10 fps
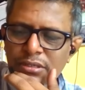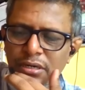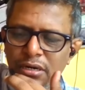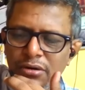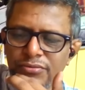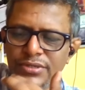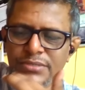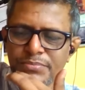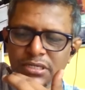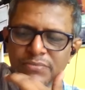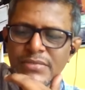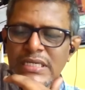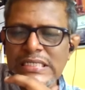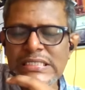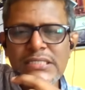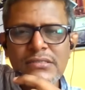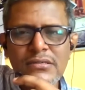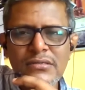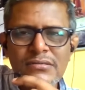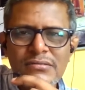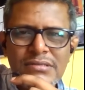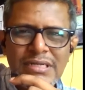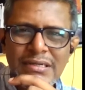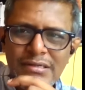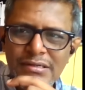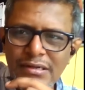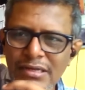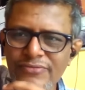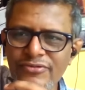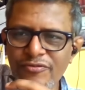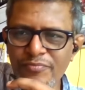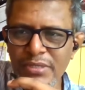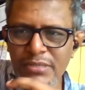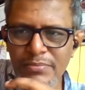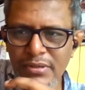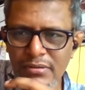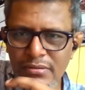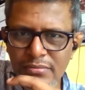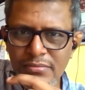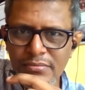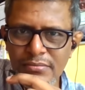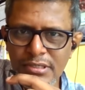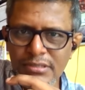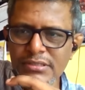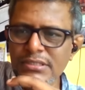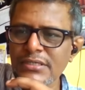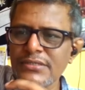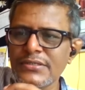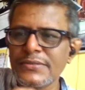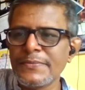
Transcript: how it permeates the daily life of people in this country.